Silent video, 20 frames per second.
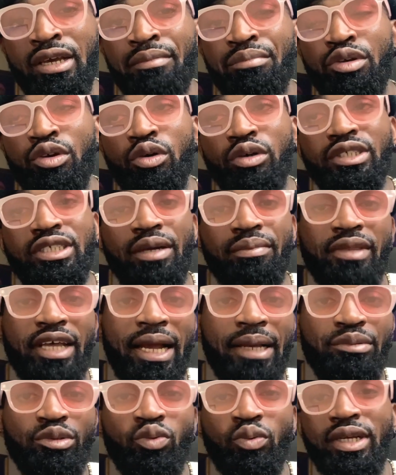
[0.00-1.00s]
because
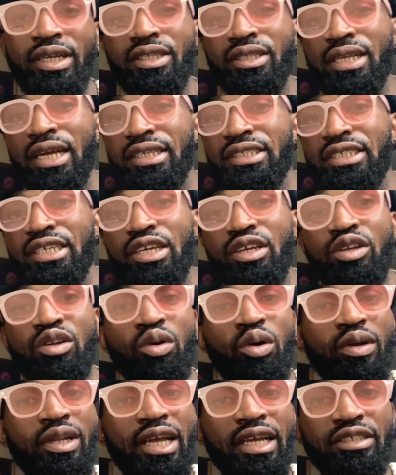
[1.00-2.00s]
sometimes we intend to
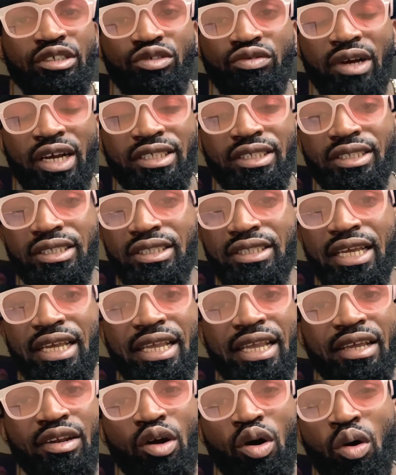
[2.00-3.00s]
ignore the instructions
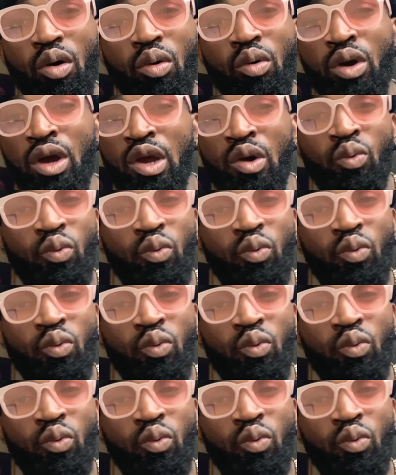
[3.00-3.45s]
thinking, oh,